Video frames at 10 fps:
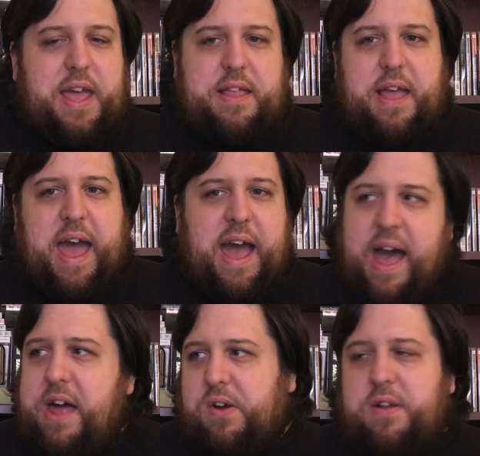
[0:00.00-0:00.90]
they
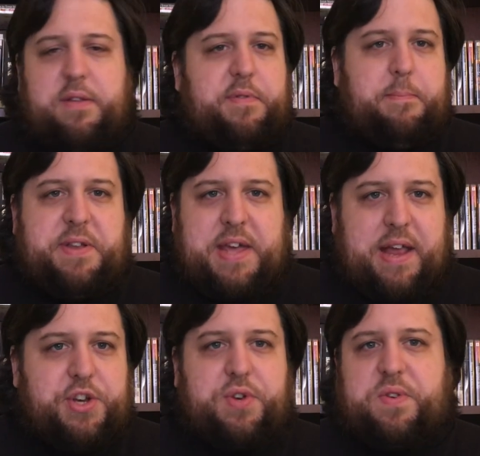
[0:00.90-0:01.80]
had all of the
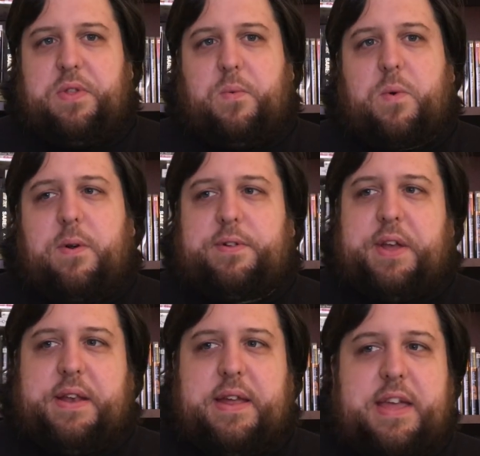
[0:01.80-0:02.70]
potential in the
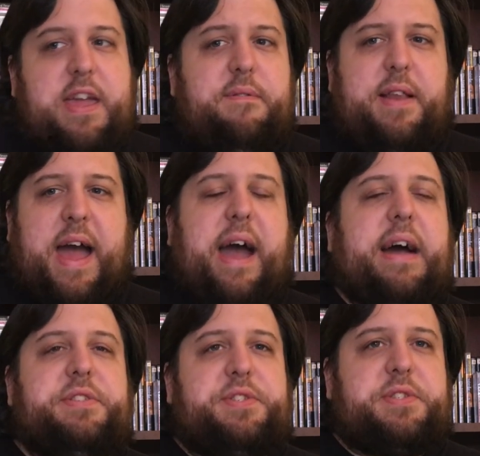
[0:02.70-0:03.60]
world and even
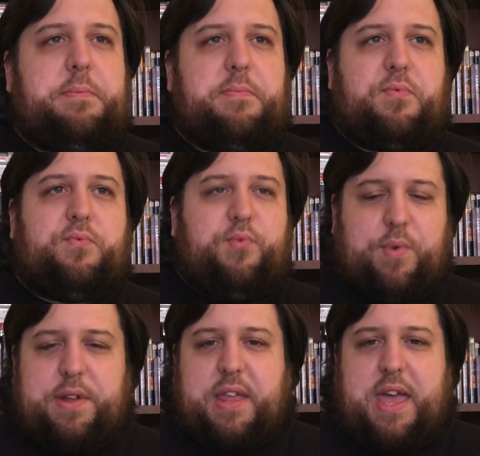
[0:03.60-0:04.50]
had some
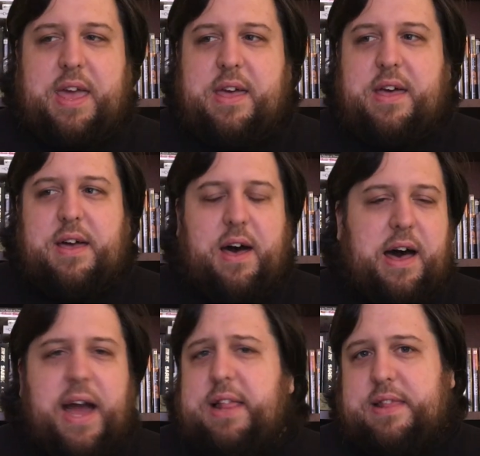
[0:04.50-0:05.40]
really
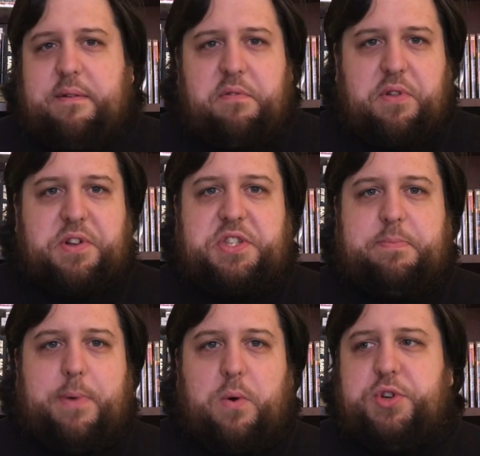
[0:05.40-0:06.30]
high level
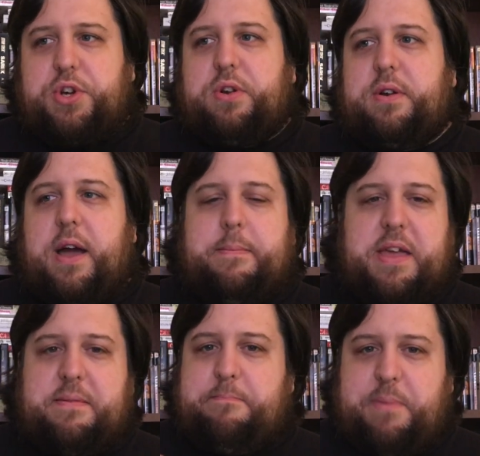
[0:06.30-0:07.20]
exposure.
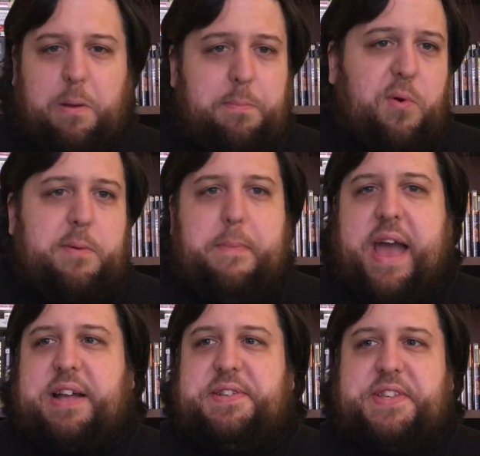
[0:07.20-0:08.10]
I mean, Billboard
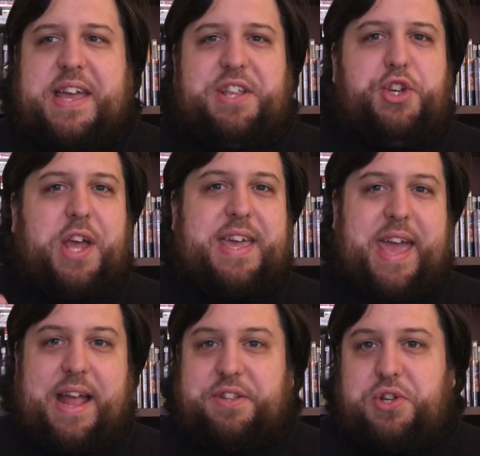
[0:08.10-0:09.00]
magazine
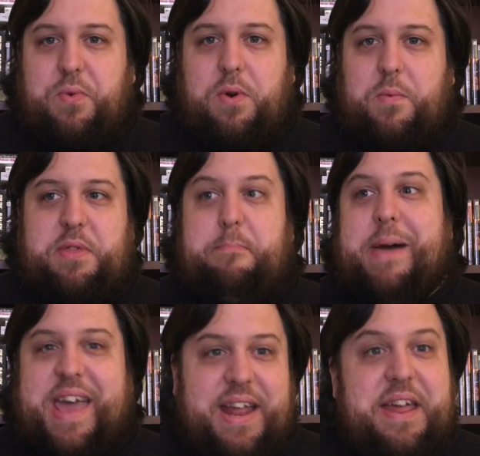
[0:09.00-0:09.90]
gigantour with
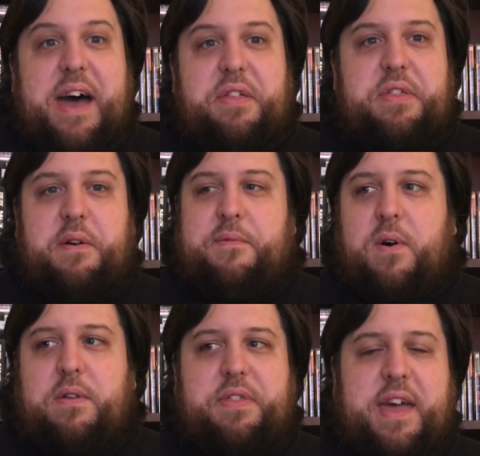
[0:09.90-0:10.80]
Megadeth
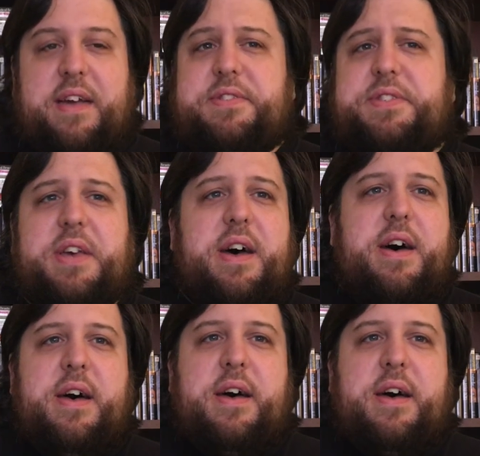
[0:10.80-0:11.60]
of all things.